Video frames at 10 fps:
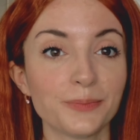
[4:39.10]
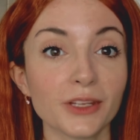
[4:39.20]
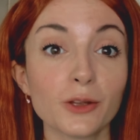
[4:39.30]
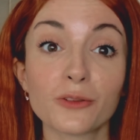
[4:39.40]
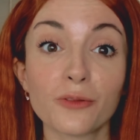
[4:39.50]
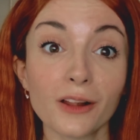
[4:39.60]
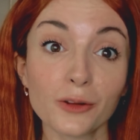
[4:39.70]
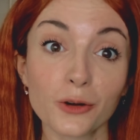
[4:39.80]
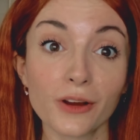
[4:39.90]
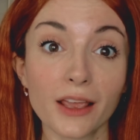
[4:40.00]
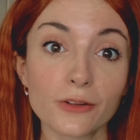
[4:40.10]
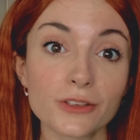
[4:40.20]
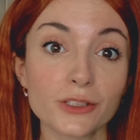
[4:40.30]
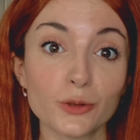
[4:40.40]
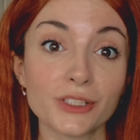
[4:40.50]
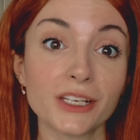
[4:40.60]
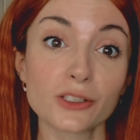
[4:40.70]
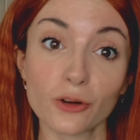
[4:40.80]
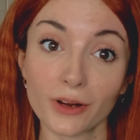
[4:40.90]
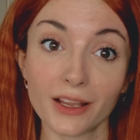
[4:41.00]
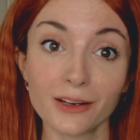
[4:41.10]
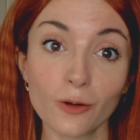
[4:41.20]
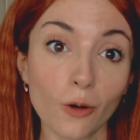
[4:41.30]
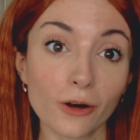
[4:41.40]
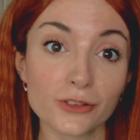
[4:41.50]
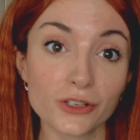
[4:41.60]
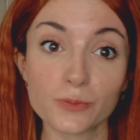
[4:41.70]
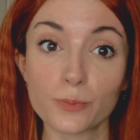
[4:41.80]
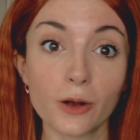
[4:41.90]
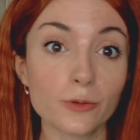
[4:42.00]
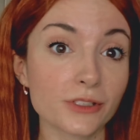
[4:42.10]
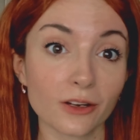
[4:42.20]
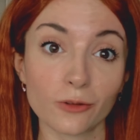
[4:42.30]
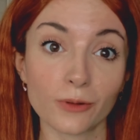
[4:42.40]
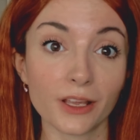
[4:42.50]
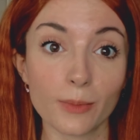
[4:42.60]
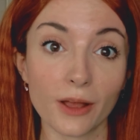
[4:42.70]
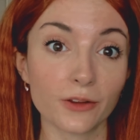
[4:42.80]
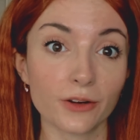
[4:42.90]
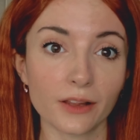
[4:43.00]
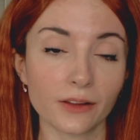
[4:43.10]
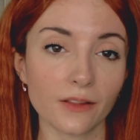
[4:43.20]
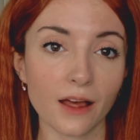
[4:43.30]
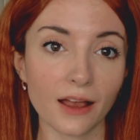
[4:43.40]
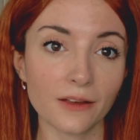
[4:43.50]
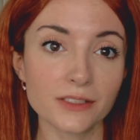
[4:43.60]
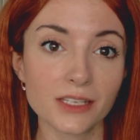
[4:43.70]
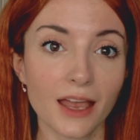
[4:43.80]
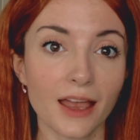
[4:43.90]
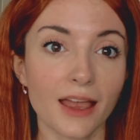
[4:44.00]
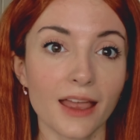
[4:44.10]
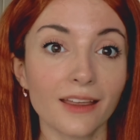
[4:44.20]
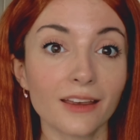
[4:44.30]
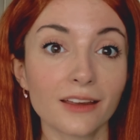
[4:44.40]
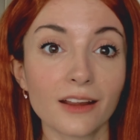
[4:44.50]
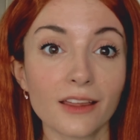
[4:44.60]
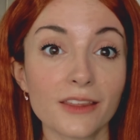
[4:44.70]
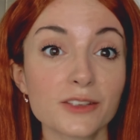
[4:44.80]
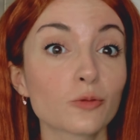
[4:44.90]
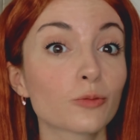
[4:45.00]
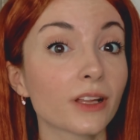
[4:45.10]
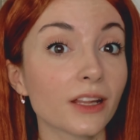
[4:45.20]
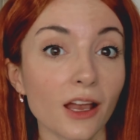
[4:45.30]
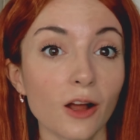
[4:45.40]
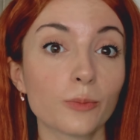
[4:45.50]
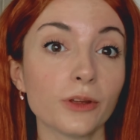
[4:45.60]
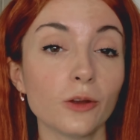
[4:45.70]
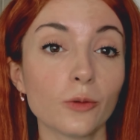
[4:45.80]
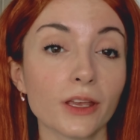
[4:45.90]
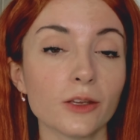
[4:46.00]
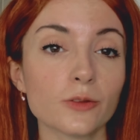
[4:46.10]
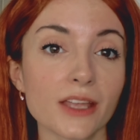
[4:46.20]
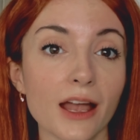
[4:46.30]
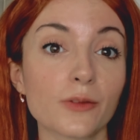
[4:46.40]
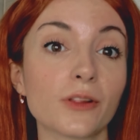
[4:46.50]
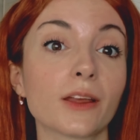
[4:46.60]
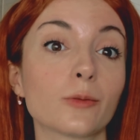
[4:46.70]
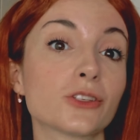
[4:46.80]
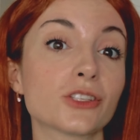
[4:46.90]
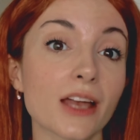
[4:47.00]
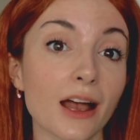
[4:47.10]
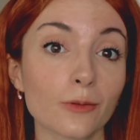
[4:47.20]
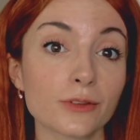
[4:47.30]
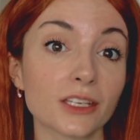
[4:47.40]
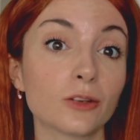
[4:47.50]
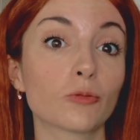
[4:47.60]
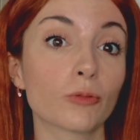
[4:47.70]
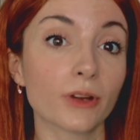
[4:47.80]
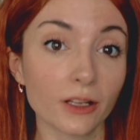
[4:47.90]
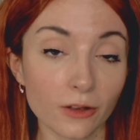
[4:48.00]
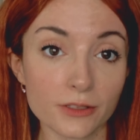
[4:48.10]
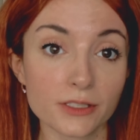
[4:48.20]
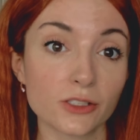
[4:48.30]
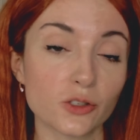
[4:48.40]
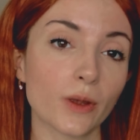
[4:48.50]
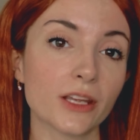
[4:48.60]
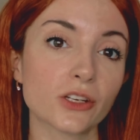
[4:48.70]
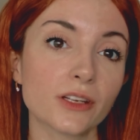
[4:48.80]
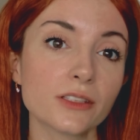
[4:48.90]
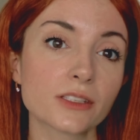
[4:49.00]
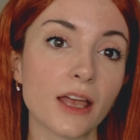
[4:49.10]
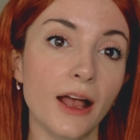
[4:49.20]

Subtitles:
You can follow creators who teach Korean or just post in Korean about their daily lives. And this will really help you get used to how the language sounds in real situations.